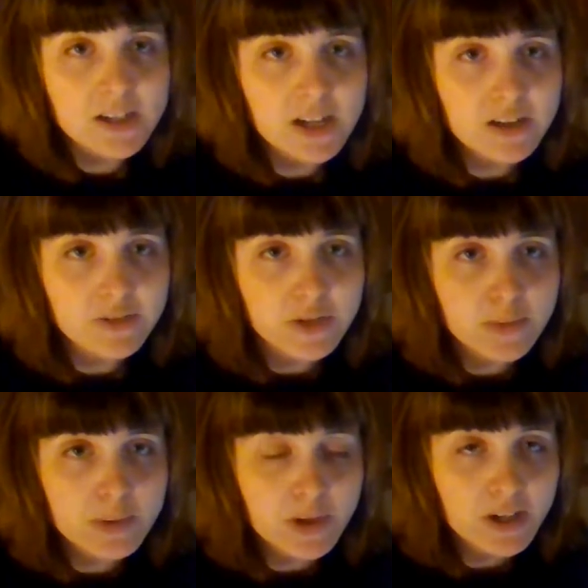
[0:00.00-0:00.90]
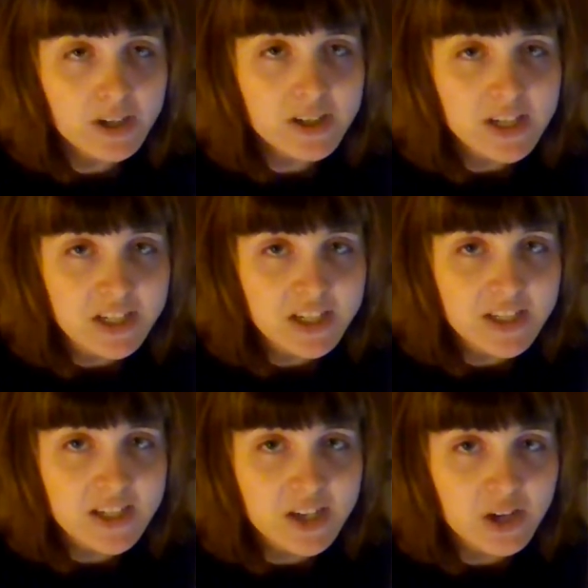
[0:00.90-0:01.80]
Now if you remember, e to
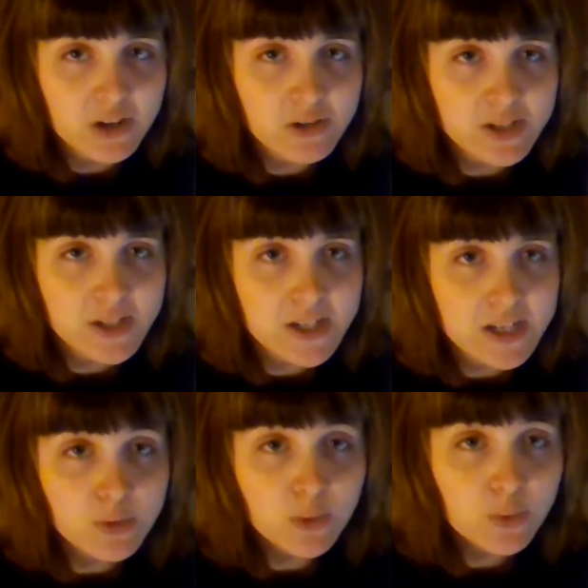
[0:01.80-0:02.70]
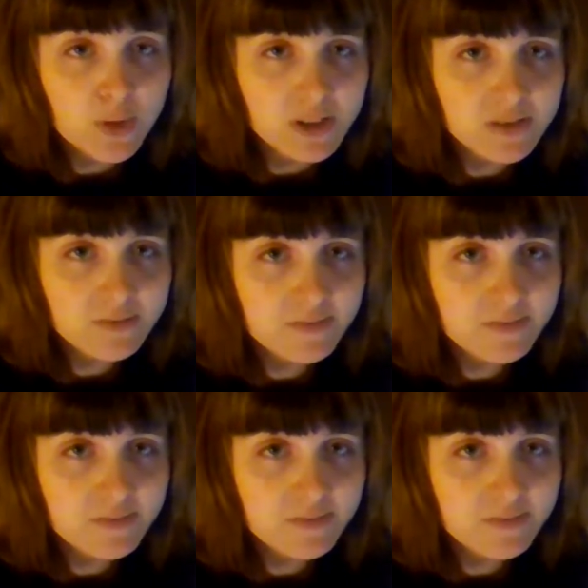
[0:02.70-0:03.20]
the 0 is going to equal 1.